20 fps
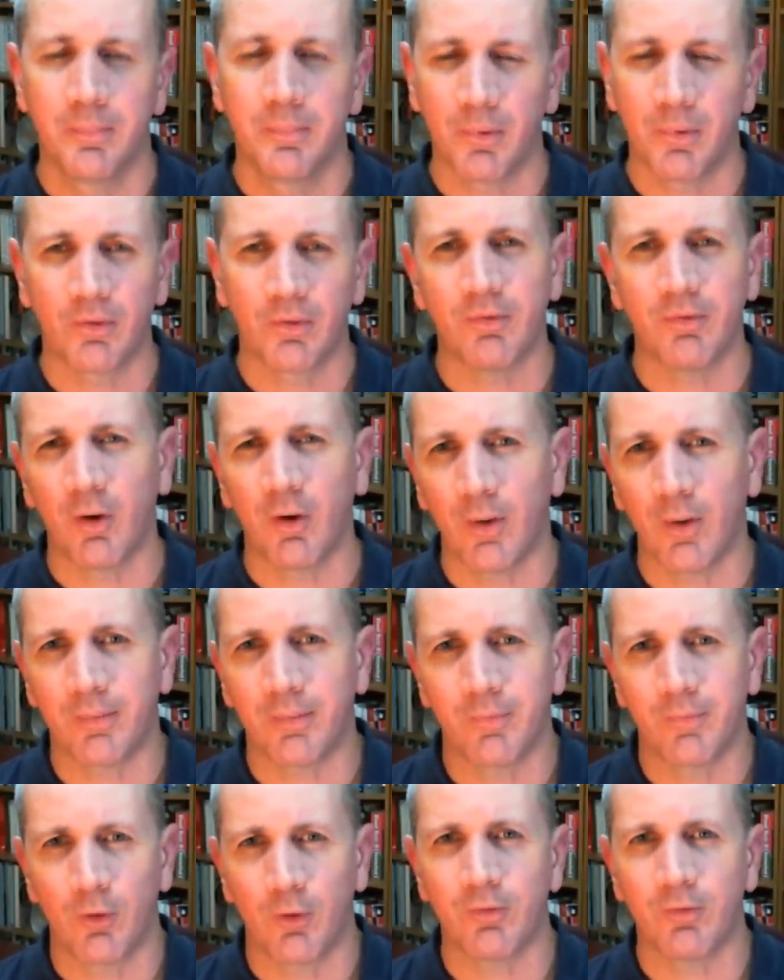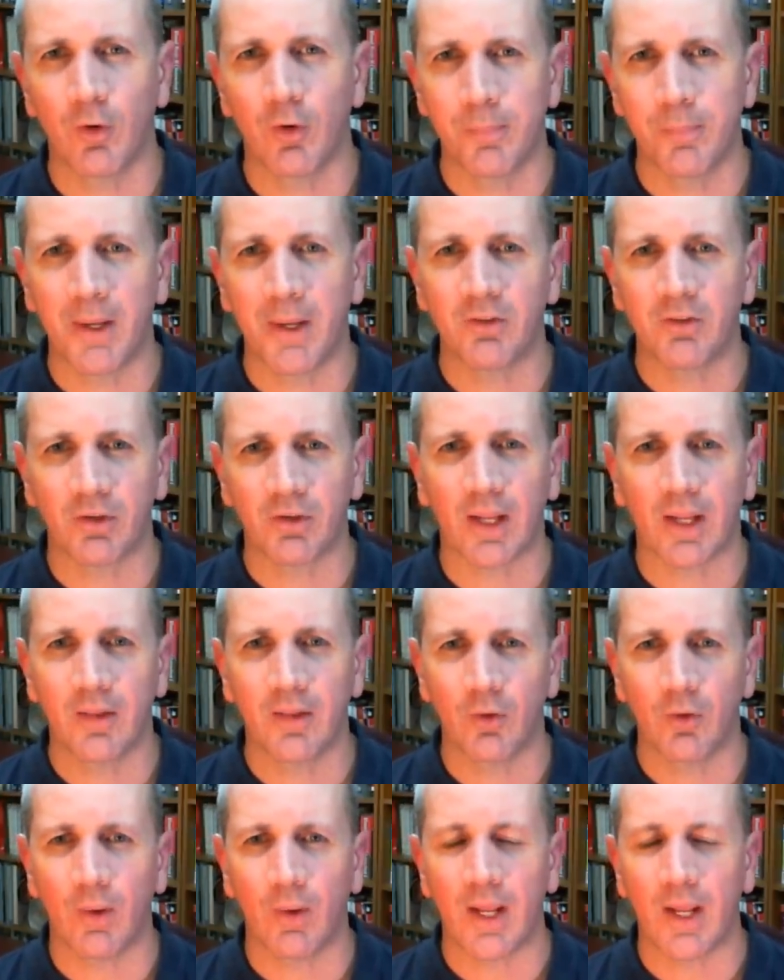But they're very basic,
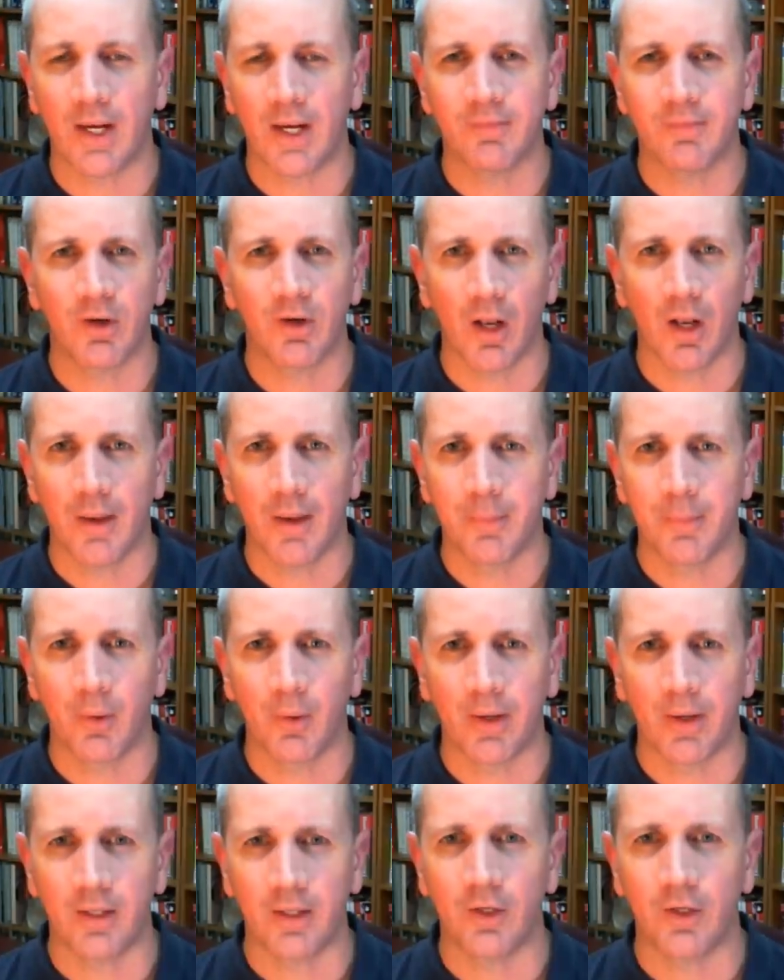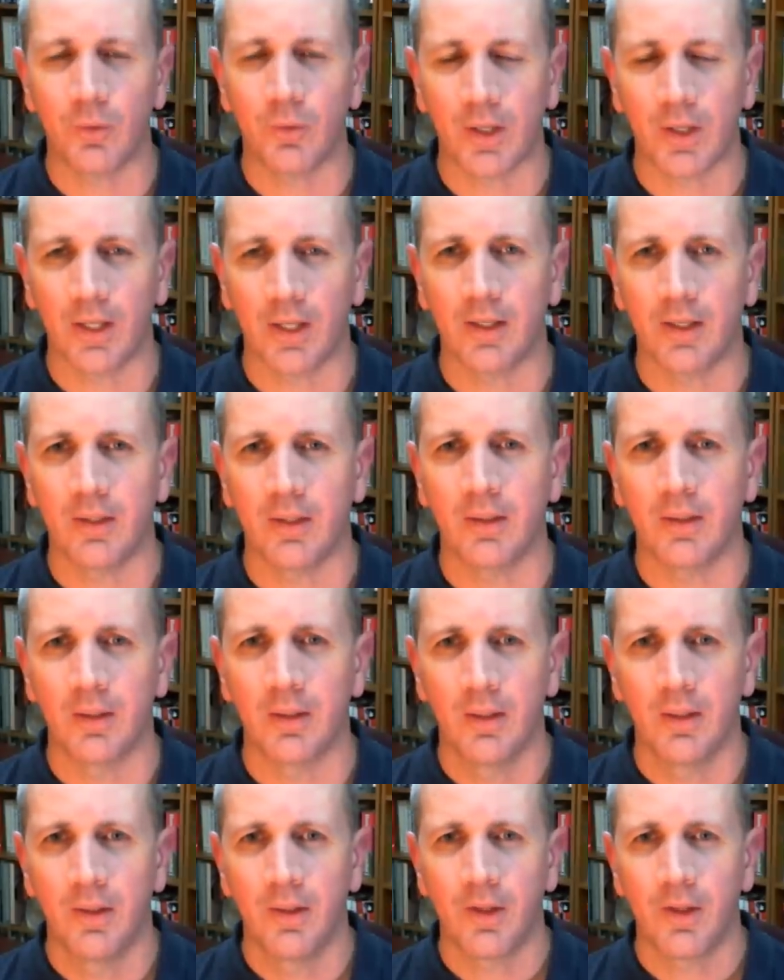and they're in every library, and you can
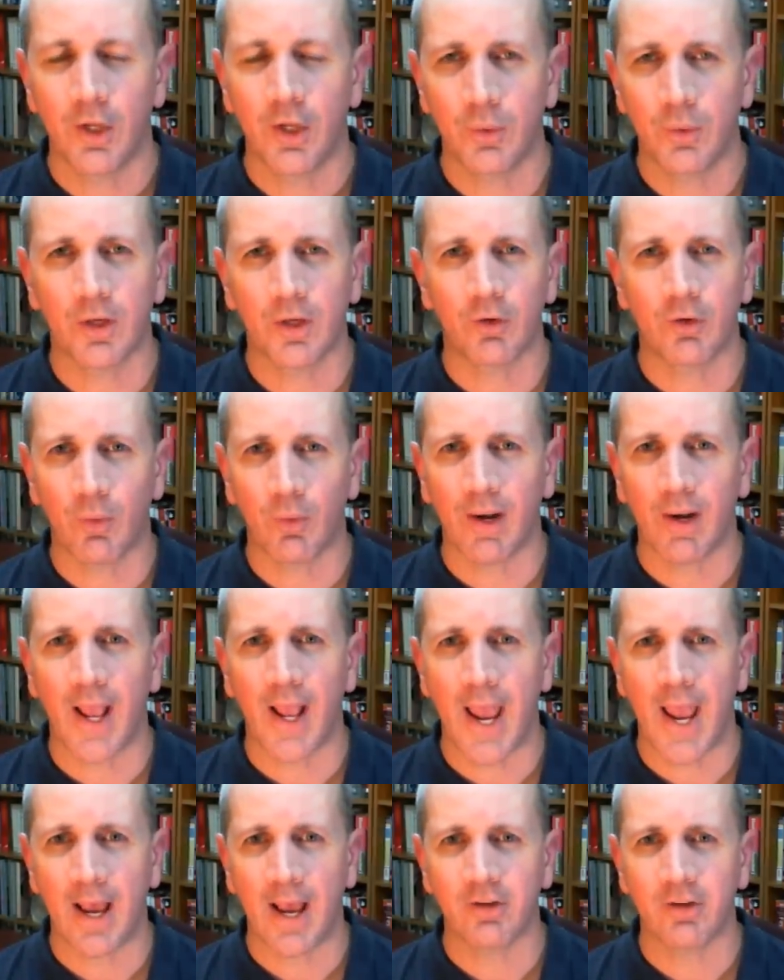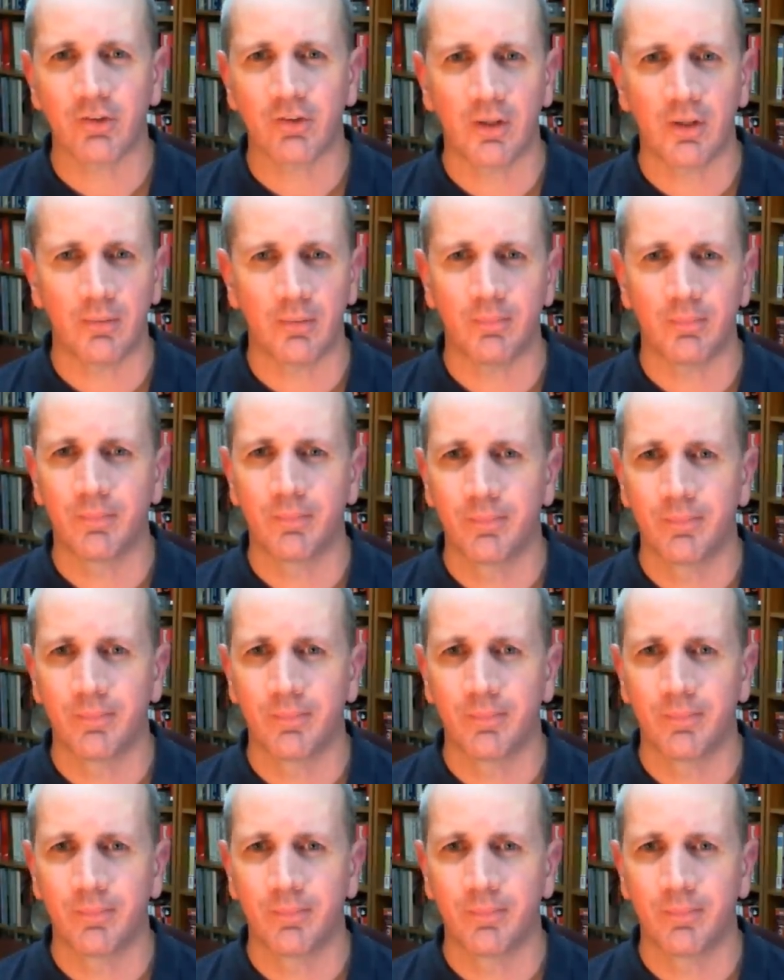create a hash, and